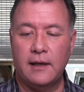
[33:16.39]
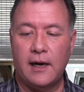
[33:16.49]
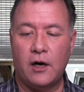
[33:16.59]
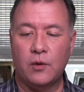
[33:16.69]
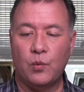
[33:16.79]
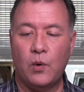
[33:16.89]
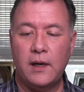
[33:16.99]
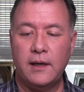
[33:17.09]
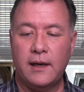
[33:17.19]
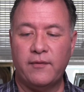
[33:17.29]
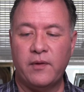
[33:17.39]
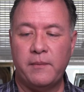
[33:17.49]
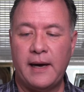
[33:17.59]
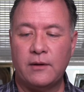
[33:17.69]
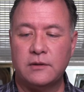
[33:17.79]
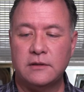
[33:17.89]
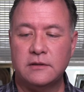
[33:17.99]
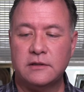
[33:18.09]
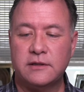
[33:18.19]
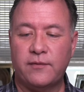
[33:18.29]
on one of the
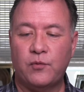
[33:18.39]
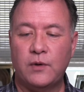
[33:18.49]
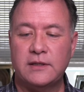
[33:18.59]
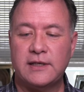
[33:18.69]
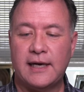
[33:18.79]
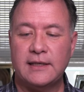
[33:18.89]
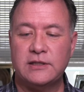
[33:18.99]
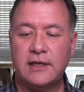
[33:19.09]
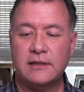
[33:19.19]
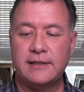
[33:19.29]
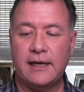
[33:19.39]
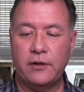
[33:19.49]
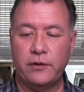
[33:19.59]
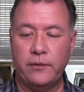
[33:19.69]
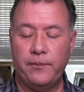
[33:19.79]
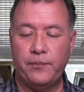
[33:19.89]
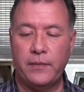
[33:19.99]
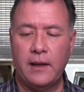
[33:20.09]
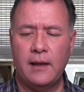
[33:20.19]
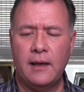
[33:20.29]
mountains of which I shall tell you.
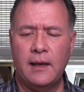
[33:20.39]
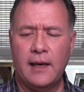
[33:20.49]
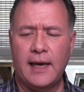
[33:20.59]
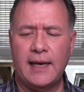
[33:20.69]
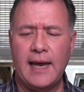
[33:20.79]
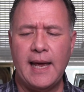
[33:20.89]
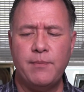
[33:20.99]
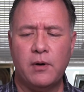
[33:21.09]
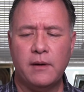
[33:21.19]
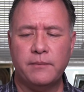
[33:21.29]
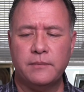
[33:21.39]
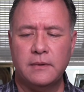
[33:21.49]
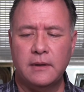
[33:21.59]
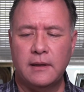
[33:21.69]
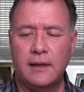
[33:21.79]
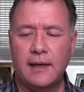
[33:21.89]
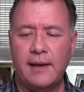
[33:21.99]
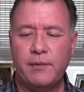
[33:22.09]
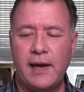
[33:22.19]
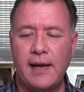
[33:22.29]
And Abram
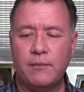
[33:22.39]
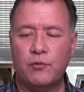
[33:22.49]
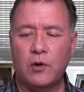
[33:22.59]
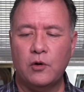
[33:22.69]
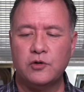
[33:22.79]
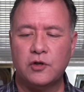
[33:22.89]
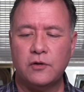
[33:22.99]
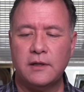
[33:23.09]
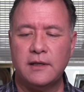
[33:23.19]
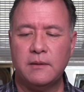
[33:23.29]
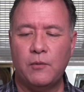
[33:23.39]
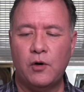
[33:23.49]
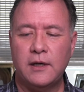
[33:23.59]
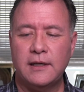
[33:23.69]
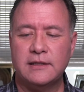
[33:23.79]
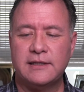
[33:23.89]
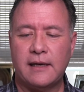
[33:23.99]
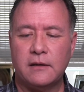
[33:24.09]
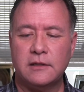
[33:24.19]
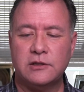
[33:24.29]
Abraham rose early in the morning and
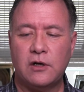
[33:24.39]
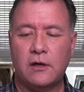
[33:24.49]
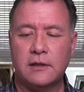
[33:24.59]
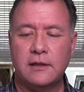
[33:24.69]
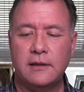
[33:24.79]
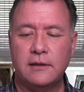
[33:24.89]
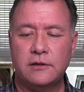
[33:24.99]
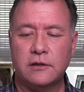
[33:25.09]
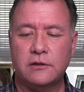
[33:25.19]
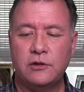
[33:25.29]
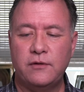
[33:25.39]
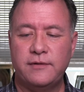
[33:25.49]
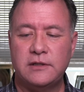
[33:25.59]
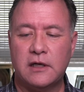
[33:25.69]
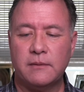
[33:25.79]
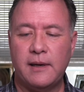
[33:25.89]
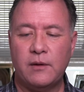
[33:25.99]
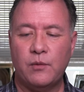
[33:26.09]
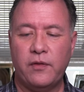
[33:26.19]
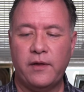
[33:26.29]
saddled his donkey, and took two of his young men
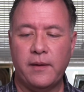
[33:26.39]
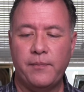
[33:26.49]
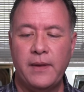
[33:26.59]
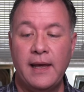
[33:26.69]
with him,